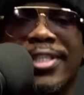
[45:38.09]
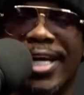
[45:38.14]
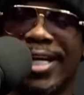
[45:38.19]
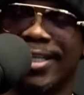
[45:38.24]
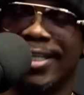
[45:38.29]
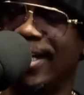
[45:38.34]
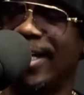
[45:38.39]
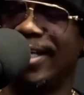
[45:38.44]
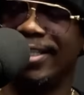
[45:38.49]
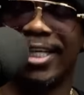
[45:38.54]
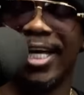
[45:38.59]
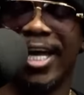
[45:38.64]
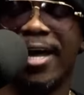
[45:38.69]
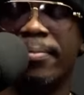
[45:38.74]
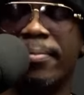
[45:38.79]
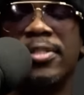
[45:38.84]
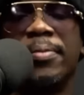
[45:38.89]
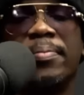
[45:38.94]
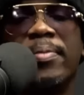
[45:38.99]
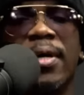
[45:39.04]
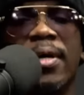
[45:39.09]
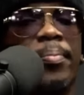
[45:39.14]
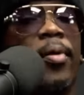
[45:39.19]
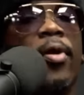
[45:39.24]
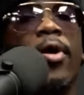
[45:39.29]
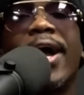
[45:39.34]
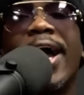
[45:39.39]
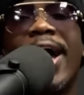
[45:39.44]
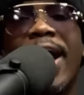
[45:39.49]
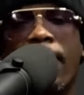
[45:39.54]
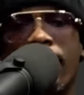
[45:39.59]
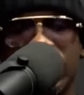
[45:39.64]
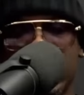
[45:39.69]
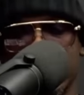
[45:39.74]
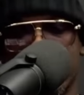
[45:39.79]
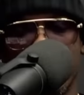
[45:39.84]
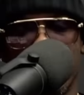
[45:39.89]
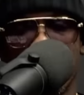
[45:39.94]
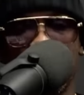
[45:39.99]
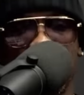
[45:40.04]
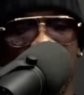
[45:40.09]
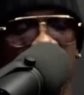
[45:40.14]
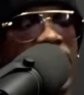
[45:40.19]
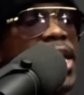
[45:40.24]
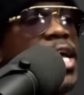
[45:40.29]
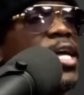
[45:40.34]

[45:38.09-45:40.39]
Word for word: at that time to be a part. I was approached.